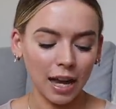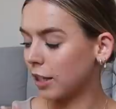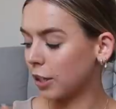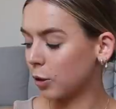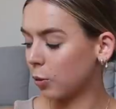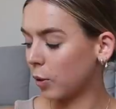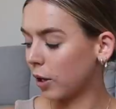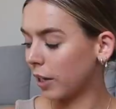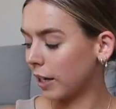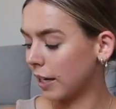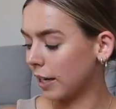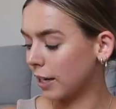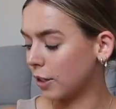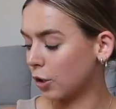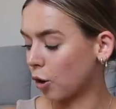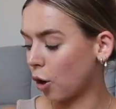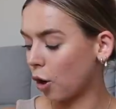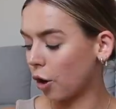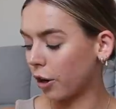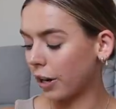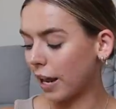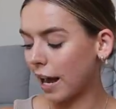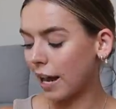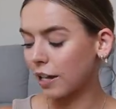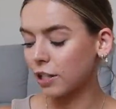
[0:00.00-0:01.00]
This one is
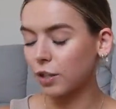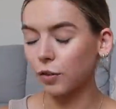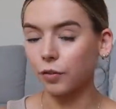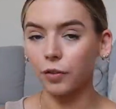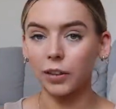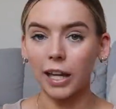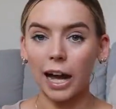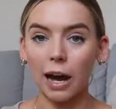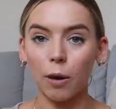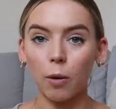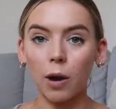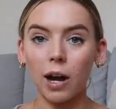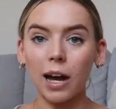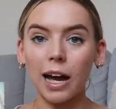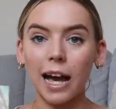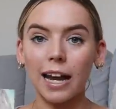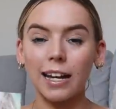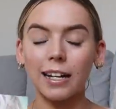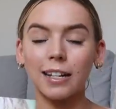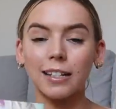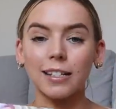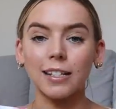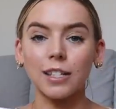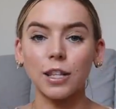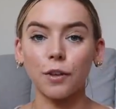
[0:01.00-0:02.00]
Hot House Flower, and
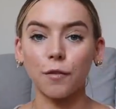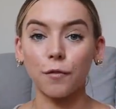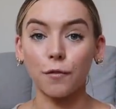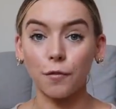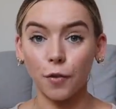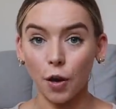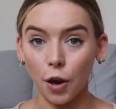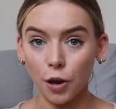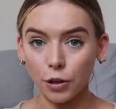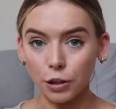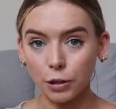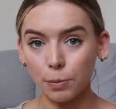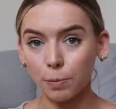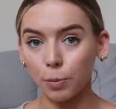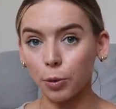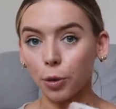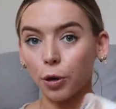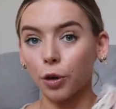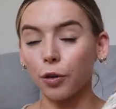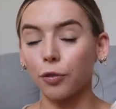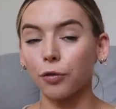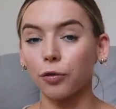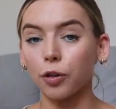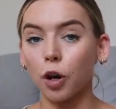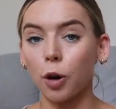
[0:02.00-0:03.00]
it's the first
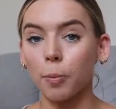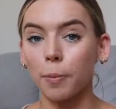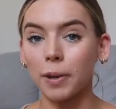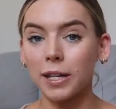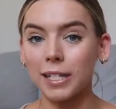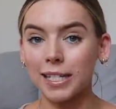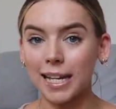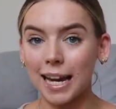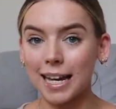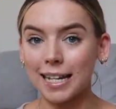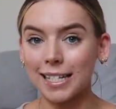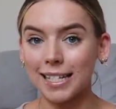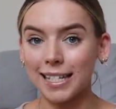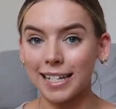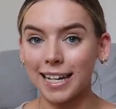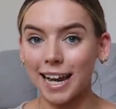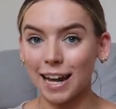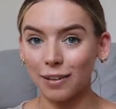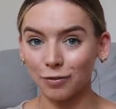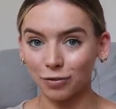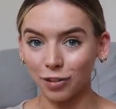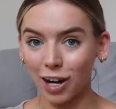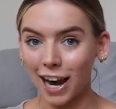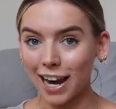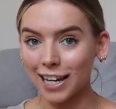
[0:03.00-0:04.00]
book from Daisy
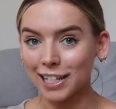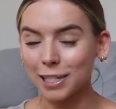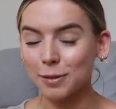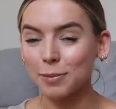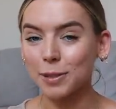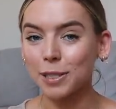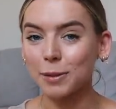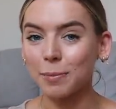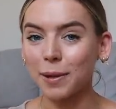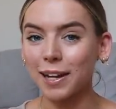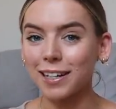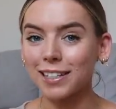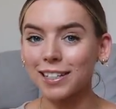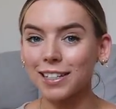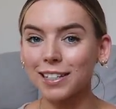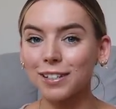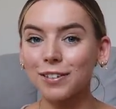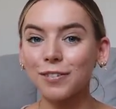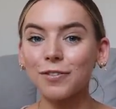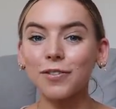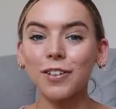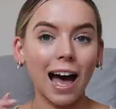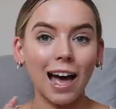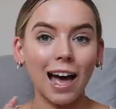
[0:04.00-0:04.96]
and Reich's perspective.